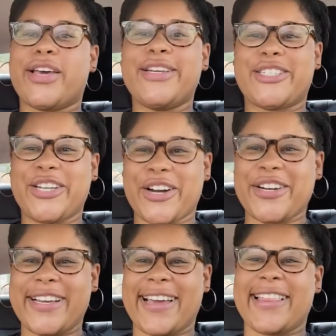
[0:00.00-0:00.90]

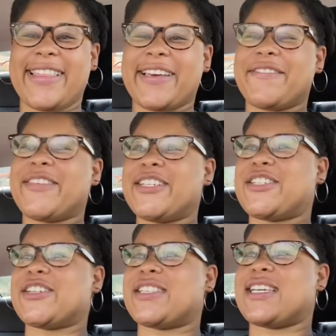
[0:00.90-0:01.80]
journey and the
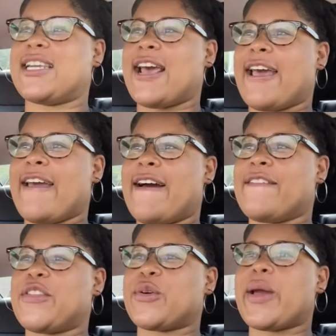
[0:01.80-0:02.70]
adventure today
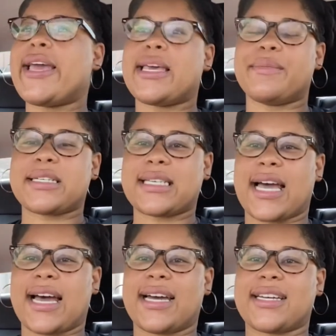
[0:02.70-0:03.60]
of the Reiki
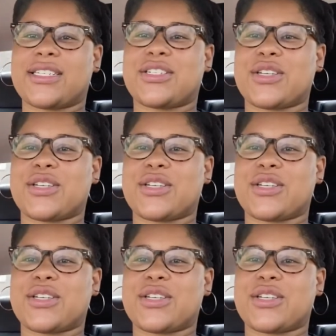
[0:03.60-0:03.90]
massage.